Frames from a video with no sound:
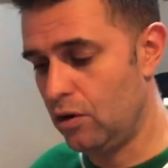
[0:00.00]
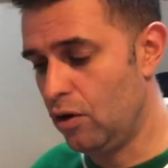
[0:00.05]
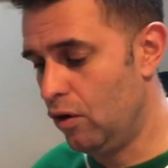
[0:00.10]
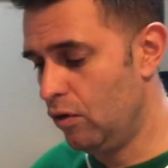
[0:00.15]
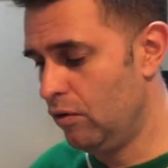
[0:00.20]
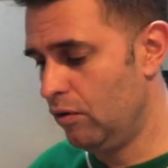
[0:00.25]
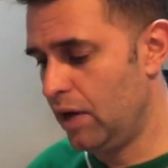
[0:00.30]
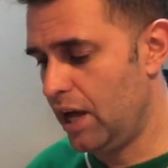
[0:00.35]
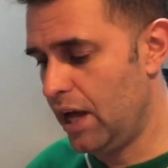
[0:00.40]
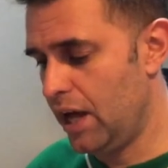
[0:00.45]
Go
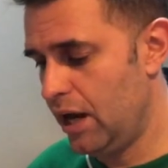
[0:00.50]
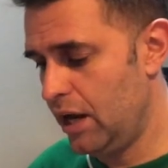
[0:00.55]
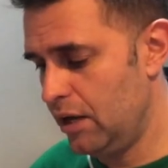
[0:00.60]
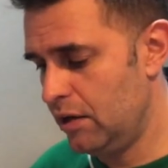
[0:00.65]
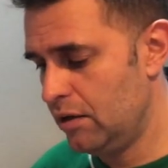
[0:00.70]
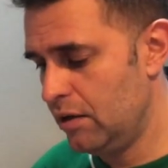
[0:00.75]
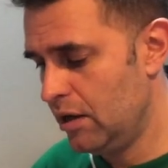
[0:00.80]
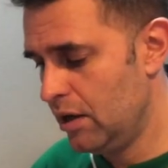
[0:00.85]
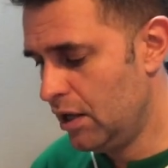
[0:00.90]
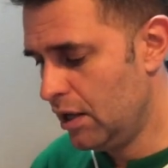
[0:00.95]
online
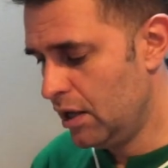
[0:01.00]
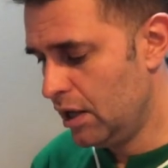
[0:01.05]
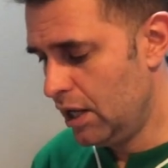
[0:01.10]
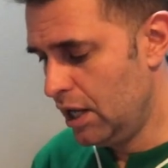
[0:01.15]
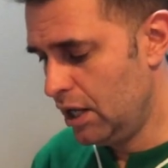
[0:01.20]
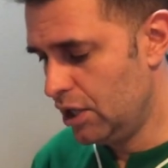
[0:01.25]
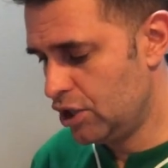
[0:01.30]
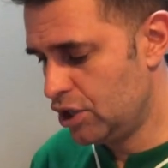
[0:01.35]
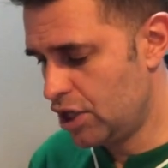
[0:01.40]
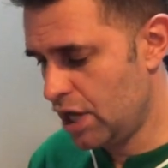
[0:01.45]

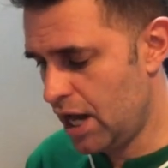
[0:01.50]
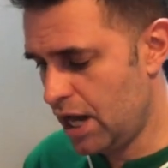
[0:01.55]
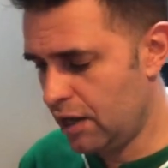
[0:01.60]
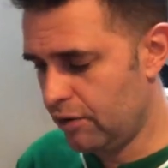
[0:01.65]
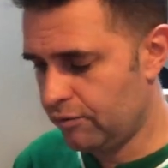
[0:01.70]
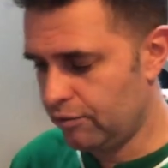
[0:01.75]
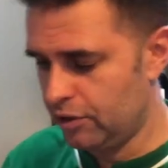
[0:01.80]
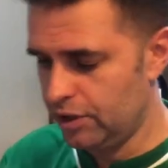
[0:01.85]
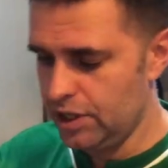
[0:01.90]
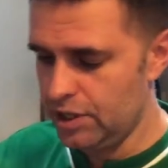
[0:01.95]
and
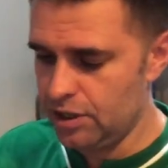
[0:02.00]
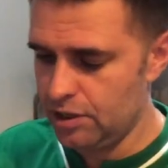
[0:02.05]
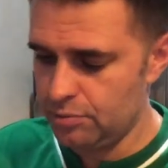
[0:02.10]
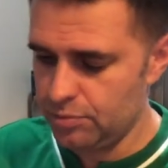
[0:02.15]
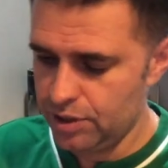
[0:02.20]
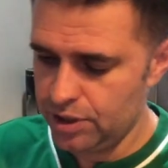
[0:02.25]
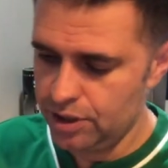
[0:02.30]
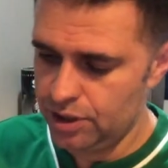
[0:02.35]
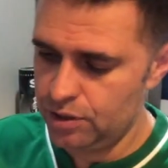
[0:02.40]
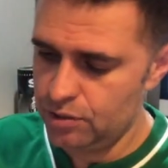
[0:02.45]
check for the
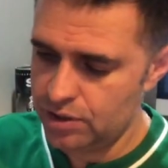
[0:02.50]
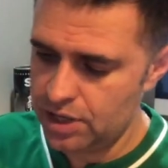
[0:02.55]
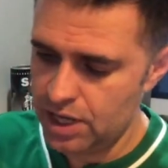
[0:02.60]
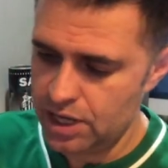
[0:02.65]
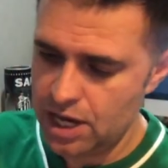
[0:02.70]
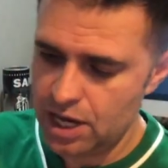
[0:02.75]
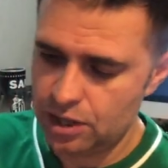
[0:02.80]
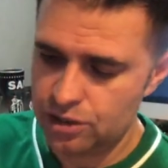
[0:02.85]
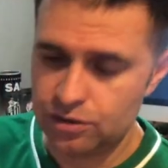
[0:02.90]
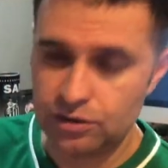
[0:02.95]
number. You
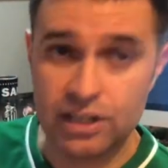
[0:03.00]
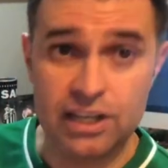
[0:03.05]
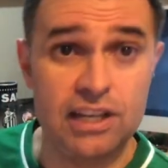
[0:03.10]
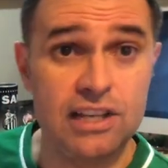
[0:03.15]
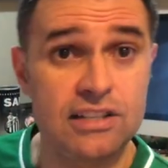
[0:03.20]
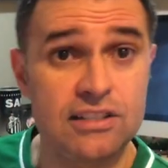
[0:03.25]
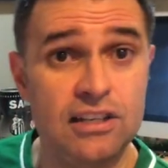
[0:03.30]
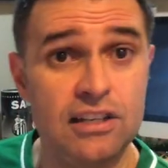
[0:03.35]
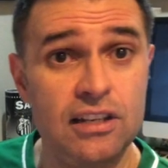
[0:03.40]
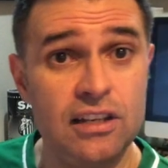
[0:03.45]
can actually
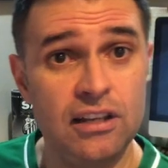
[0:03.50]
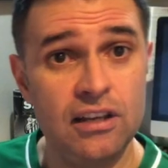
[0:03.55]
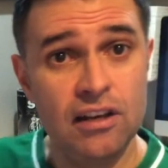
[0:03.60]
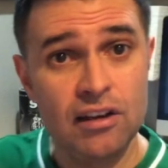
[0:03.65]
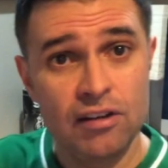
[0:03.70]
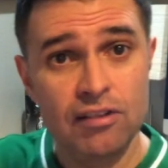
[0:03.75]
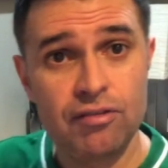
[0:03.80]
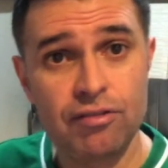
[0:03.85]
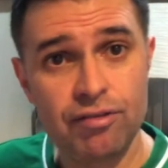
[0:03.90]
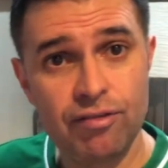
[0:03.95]
easily
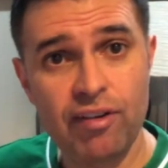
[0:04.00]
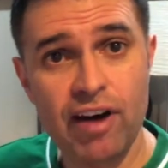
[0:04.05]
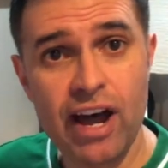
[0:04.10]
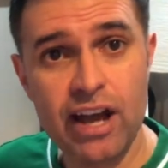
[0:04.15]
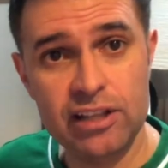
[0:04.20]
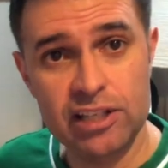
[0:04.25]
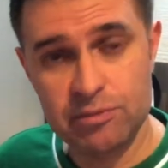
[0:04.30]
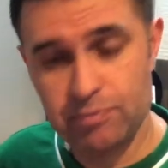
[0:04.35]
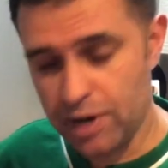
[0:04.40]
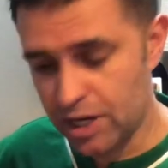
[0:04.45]

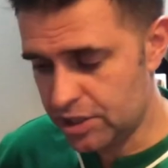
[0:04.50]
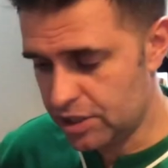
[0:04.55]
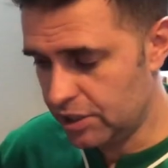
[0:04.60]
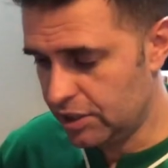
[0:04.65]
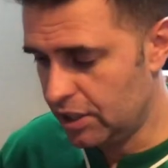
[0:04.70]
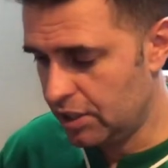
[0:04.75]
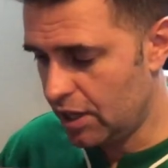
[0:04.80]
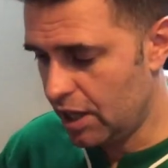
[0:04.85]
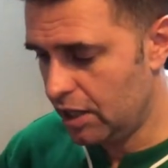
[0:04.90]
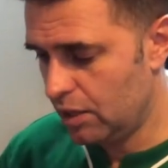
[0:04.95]
find, especially
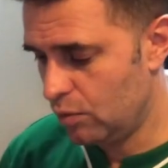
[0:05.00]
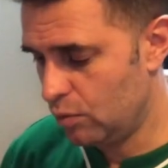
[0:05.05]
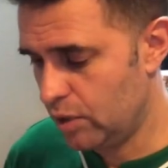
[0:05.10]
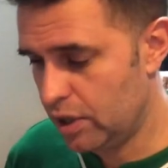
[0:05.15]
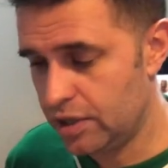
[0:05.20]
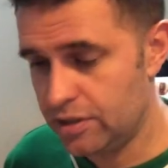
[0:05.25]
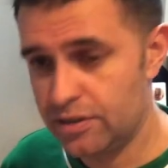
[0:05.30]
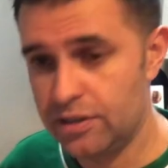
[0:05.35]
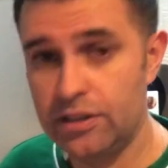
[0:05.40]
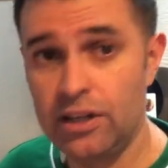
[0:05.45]
the Nike
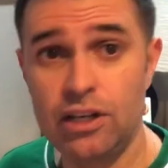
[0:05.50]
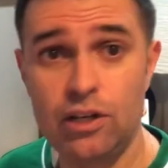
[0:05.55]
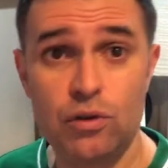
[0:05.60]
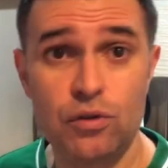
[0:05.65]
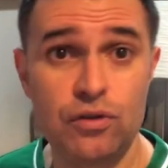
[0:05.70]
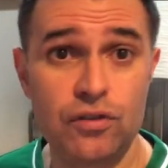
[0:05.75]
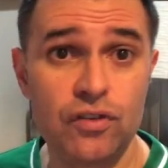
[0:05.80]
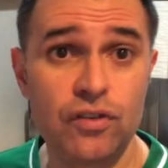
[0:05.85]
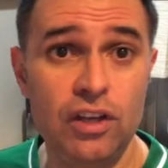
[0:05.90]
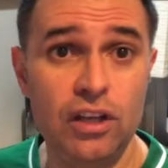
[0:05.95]
ones, and then
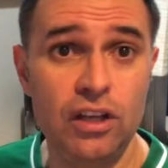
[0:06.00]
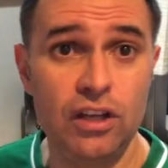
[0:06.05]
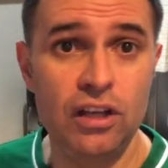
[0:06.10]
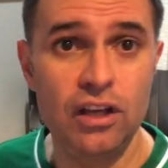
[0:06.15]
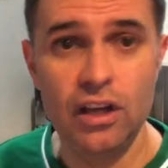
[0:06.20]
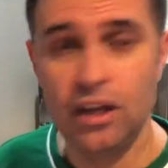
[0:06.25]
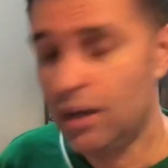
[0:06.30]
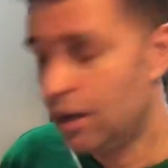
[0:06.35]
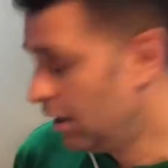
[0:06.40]
you see